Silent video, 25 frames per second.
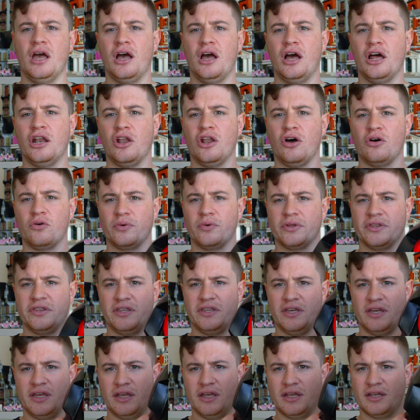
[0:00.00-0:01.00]
along with
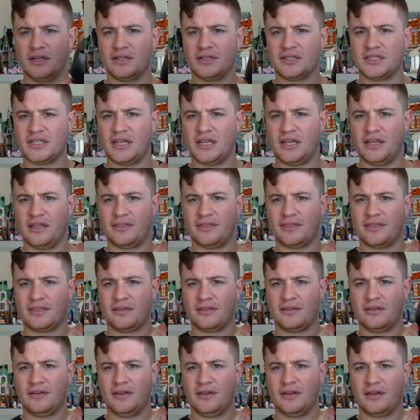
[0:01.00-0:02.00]
the teeth
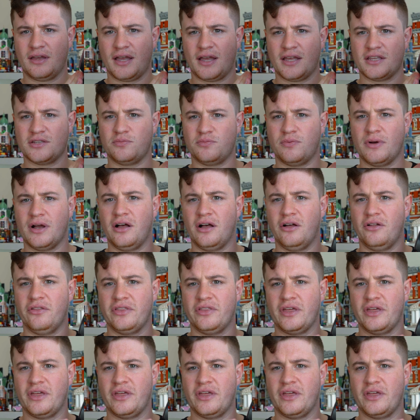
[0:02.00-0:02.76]
as well.